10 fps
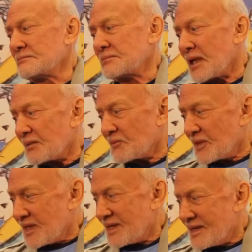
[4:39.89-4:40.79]
But
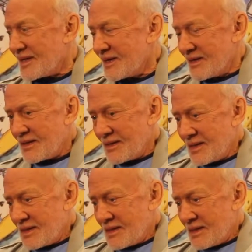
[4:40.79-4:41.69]
we
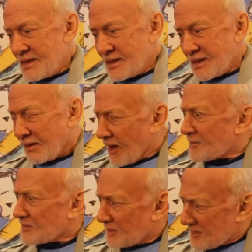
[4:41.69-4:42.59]
are
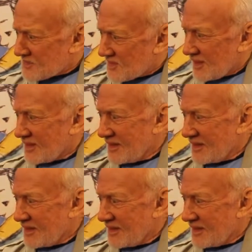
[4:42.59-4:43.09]
optimistic,